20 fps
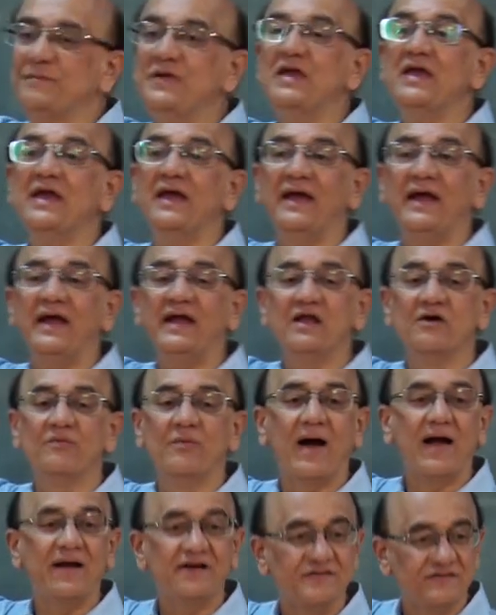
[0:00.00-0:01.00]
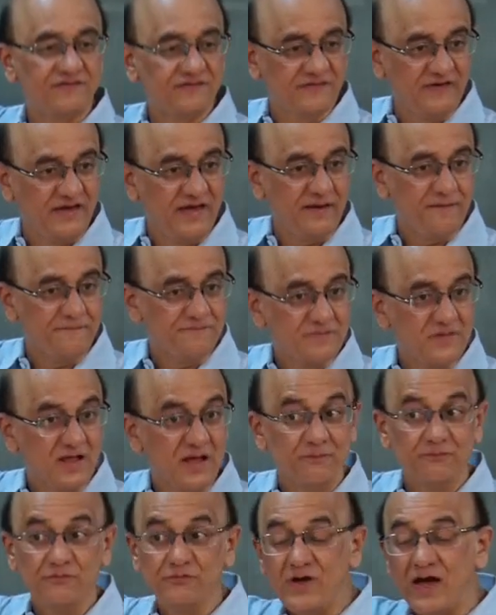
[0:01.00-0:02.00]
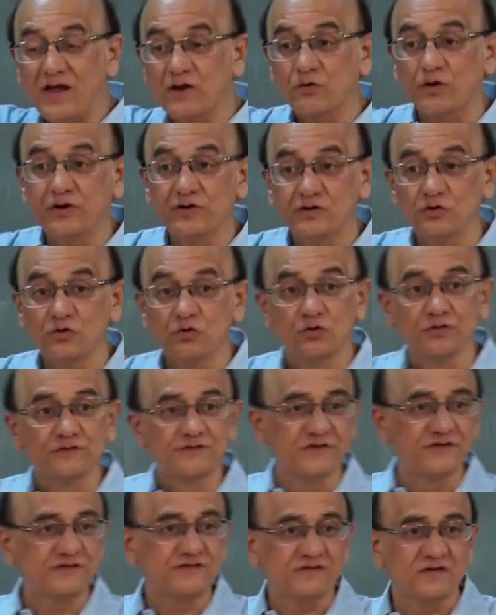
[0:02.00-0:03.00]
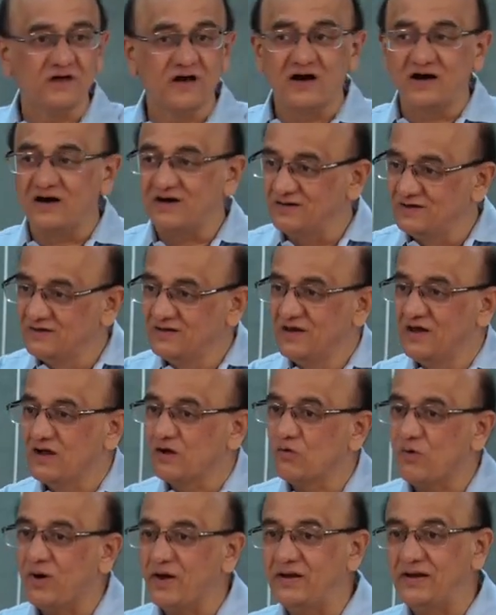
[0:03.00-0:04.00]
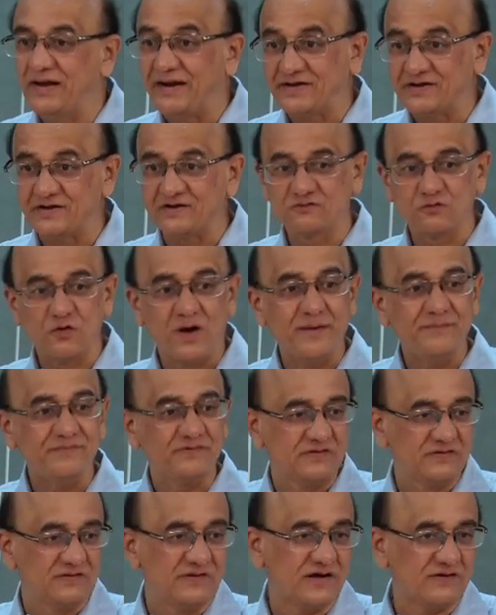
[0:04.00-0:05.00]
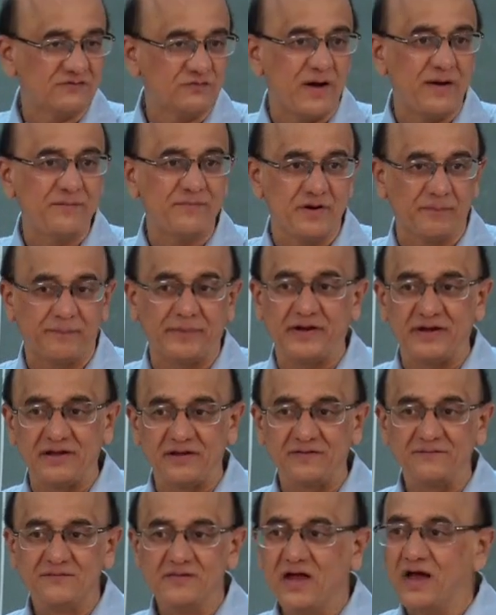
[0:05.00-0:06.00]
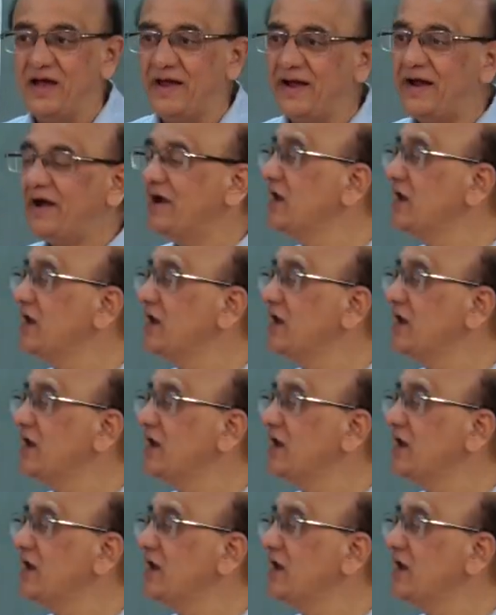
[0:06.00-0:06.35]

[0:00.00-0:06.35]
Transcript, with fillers: B, A divides C, we are going to use this uh, later. So, I am that is why I am repeating A